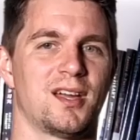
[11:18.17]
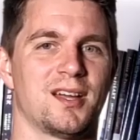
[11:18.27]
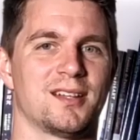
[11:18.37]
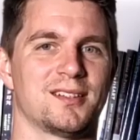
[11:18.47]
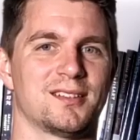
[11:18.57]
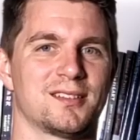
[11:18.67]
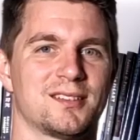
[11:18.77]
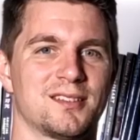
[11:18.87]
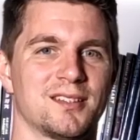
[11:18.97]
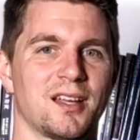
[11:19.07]
and
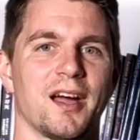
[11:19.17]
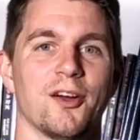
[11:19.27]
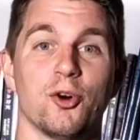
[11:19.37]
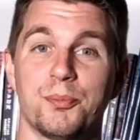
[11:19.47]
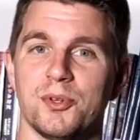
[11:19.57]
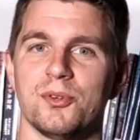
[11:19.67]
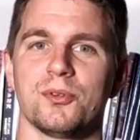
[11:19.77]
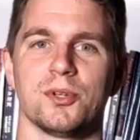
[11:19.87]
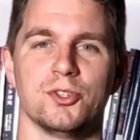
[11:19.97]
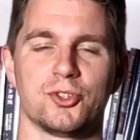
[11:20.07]
I hope
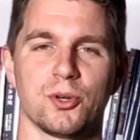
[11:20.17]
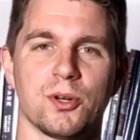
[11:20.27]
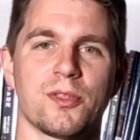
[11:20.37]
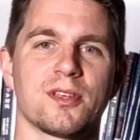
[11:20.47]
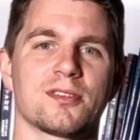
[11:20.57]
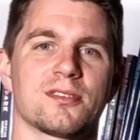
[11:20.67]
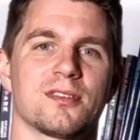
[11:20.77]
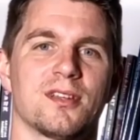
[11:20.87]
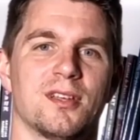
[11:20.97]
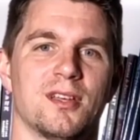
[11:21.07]
you enjoy
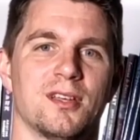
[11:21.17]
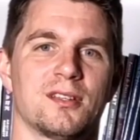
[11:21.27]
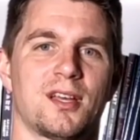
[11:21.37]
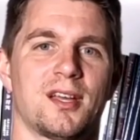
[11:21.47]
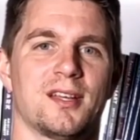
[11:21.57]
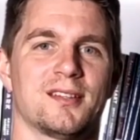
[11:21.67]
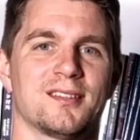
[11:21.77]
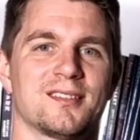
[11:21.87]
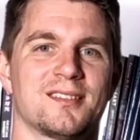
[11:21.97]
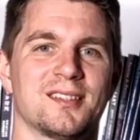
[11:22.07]
this
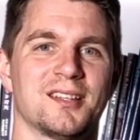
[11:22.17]
and